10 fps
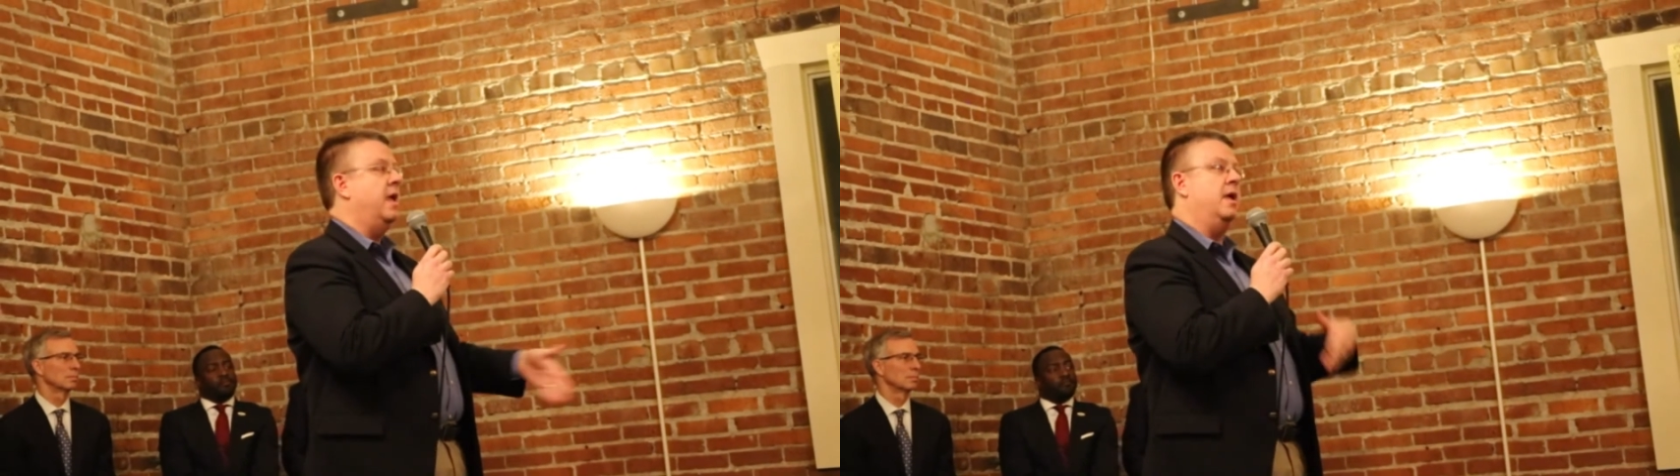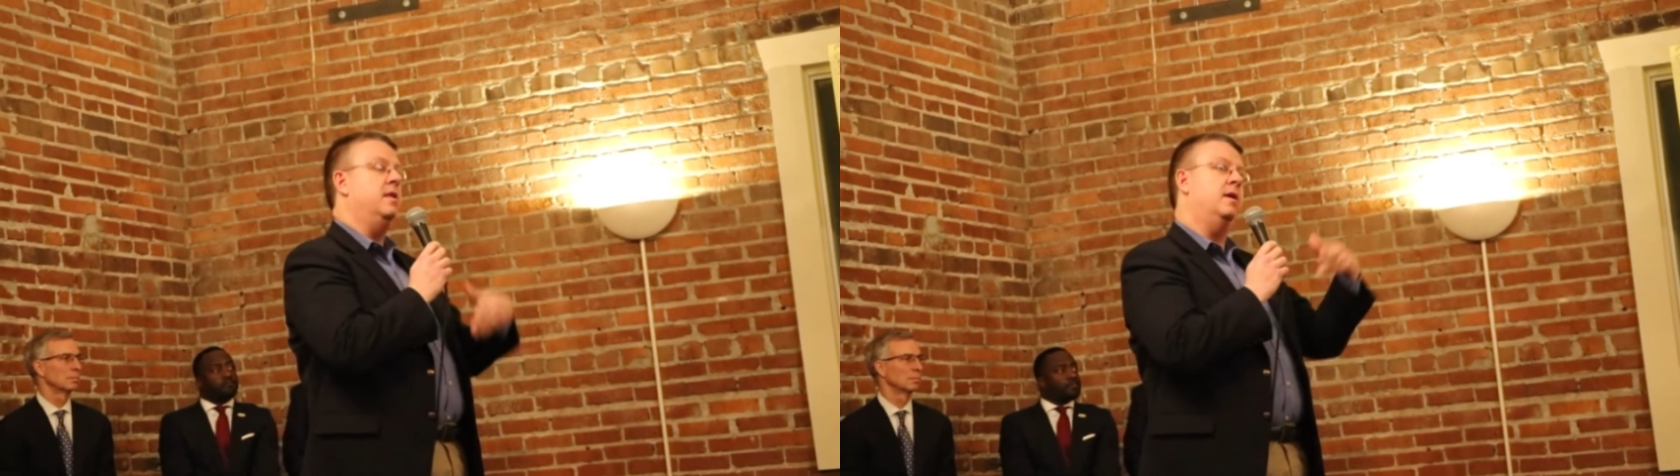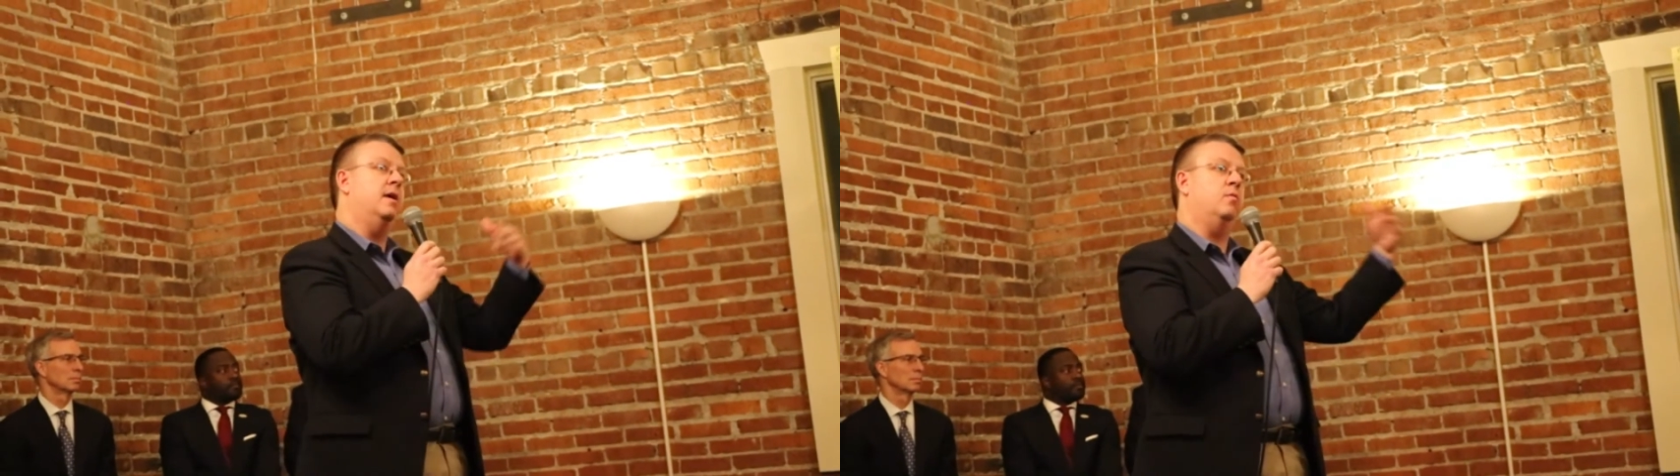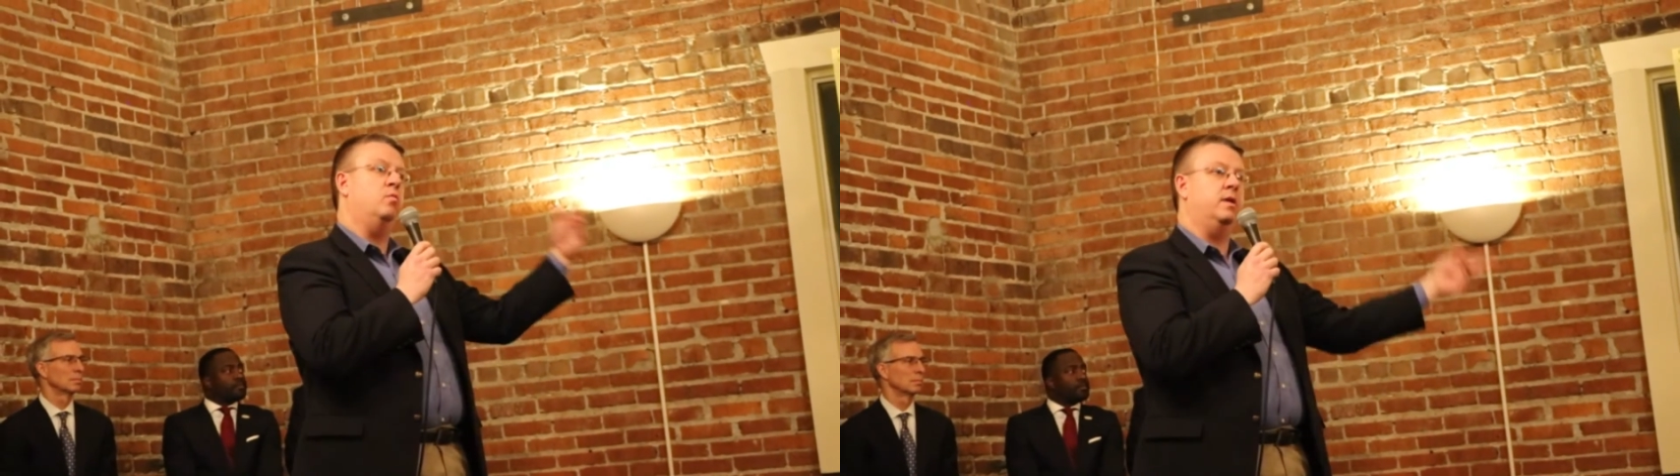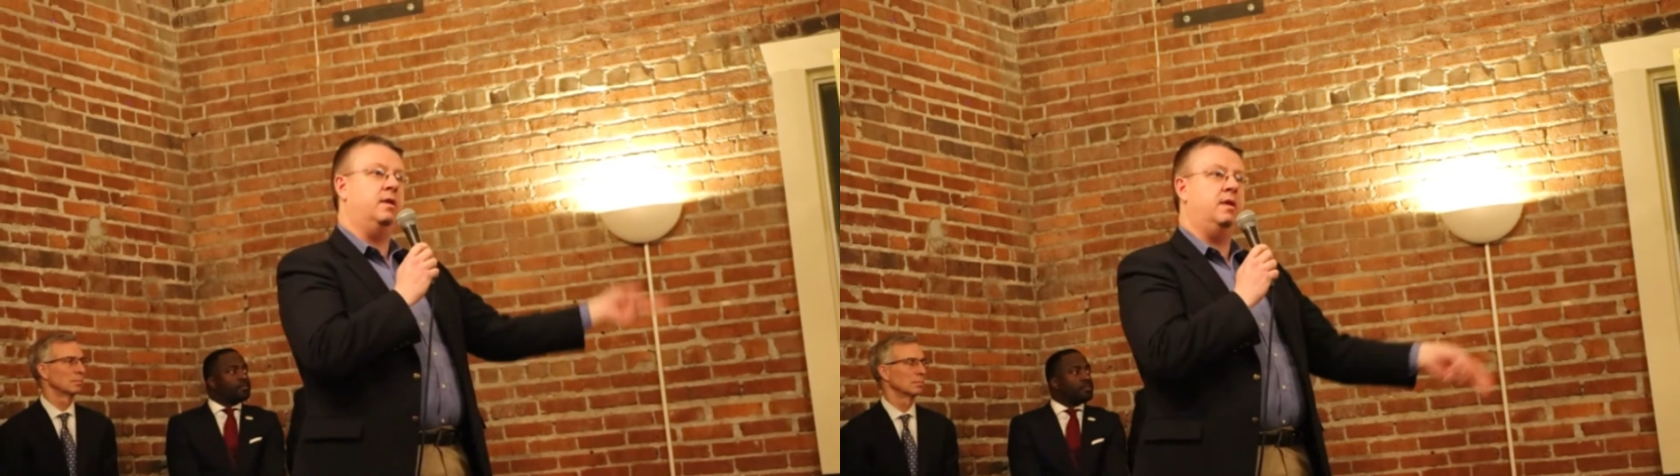and yet
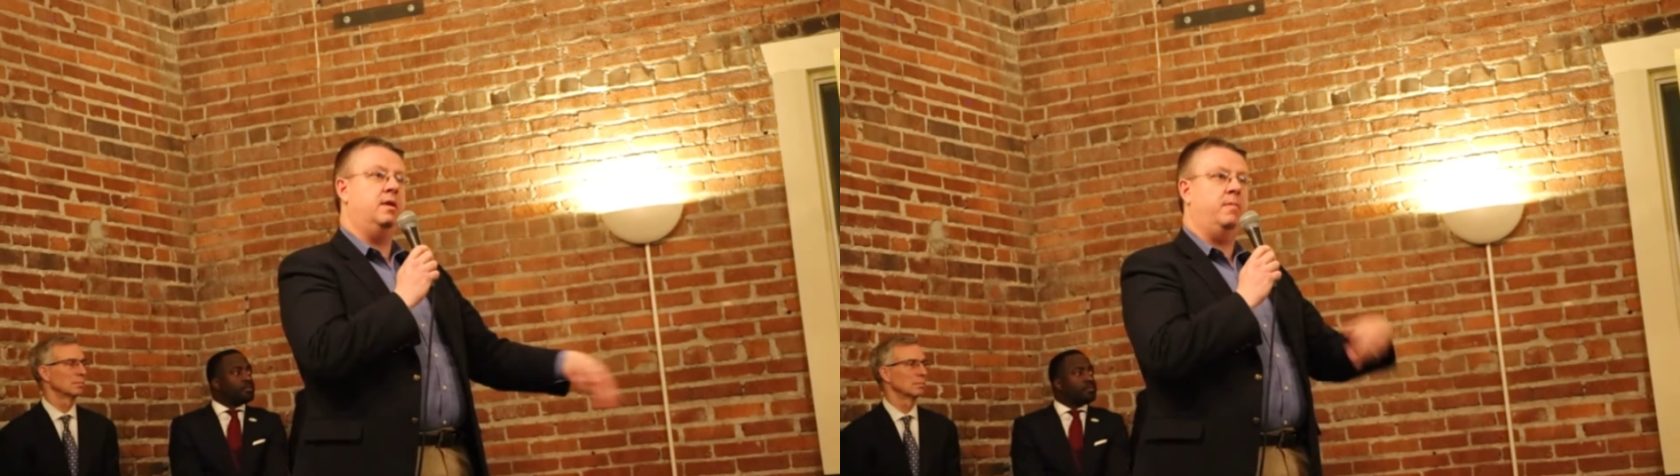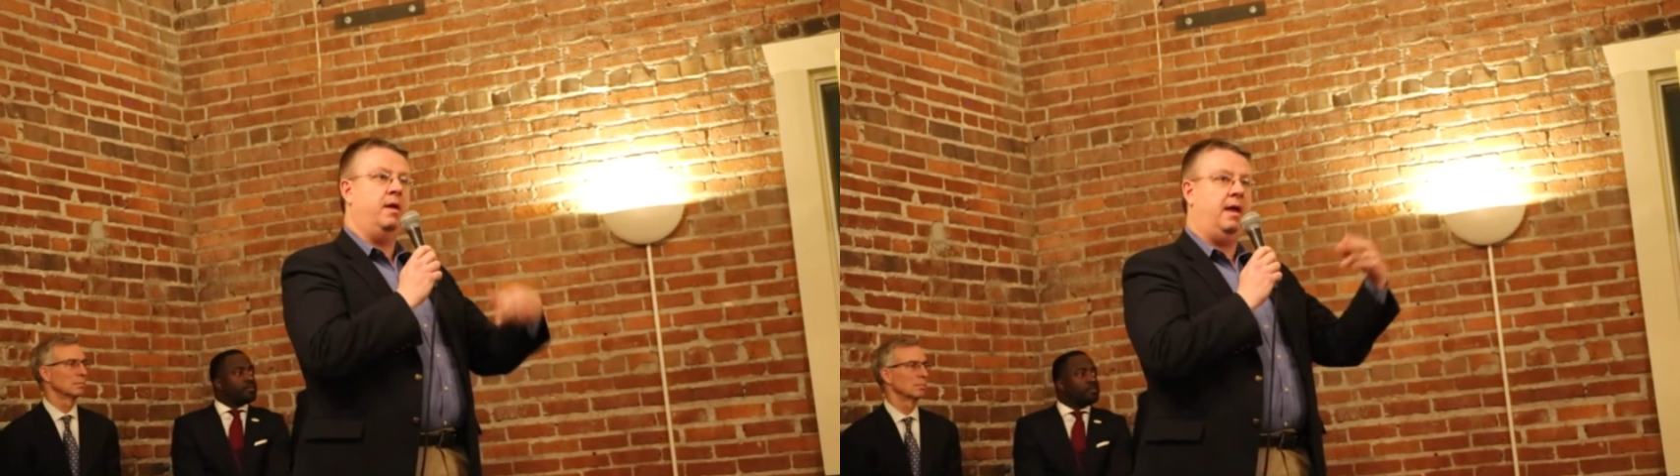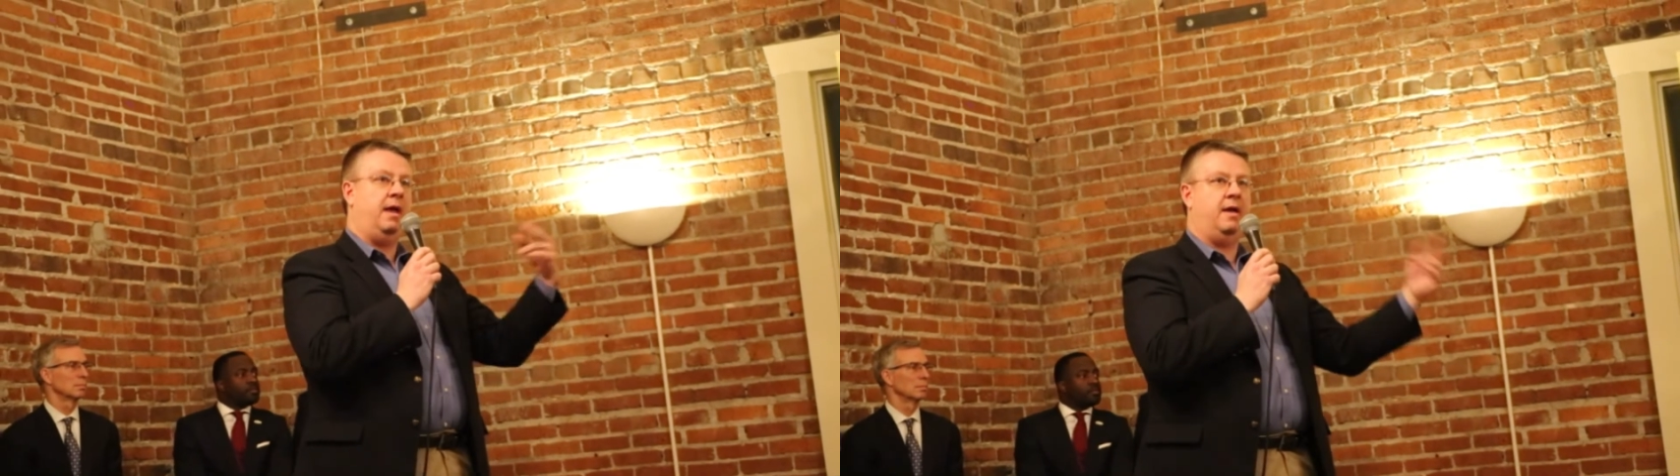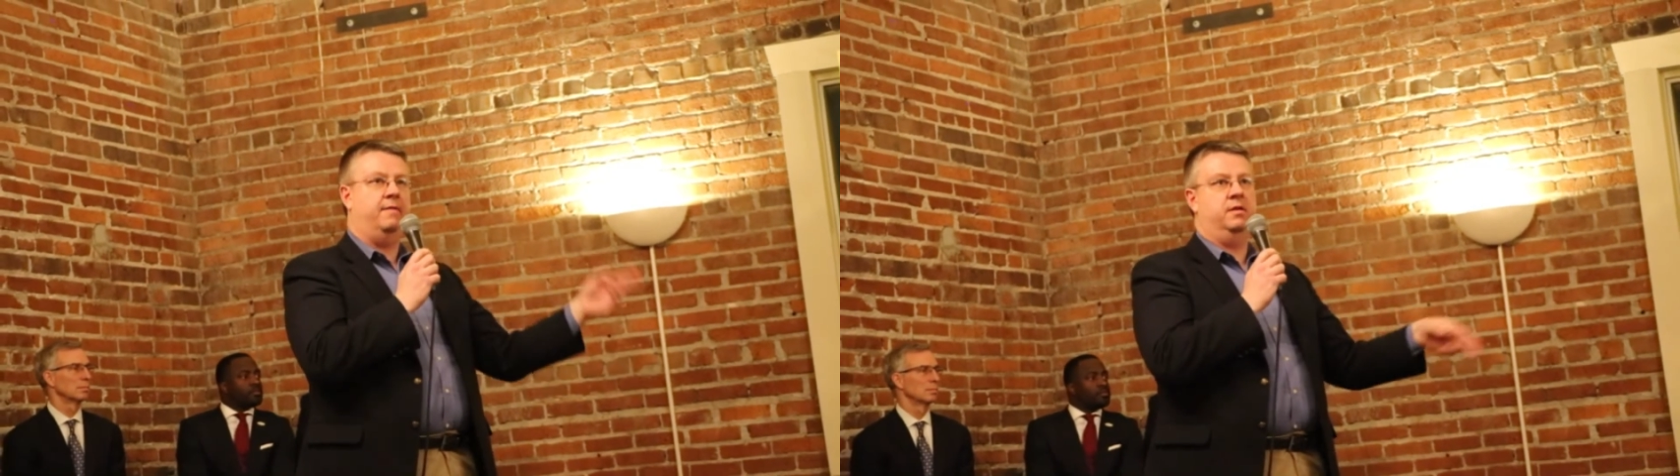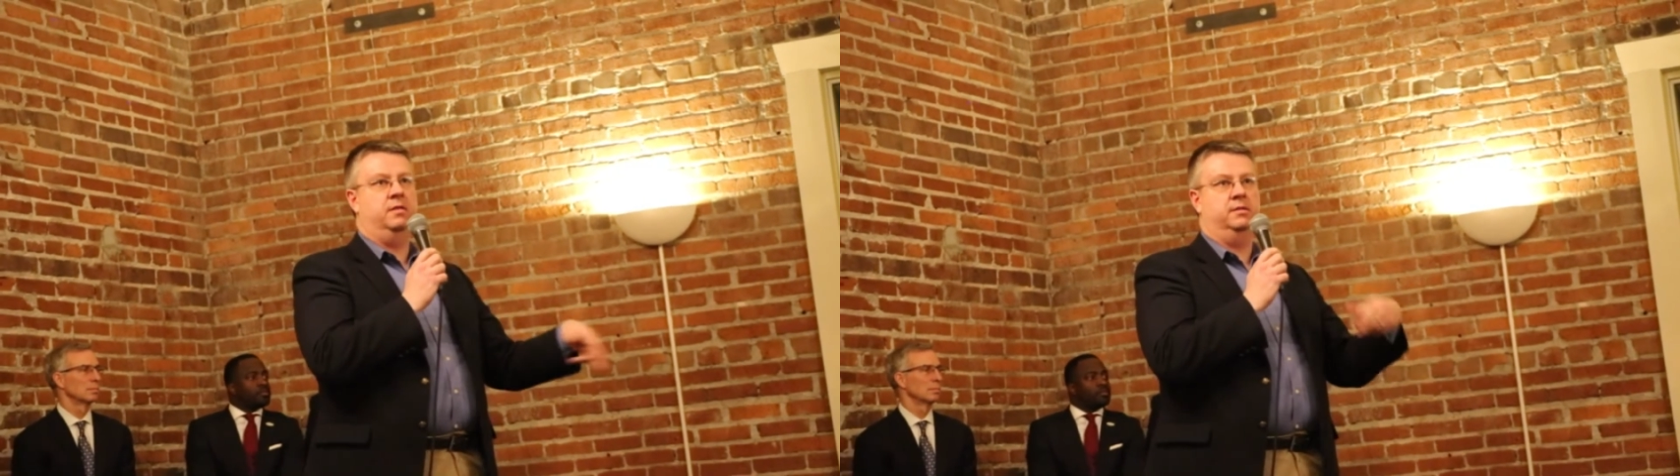we keep having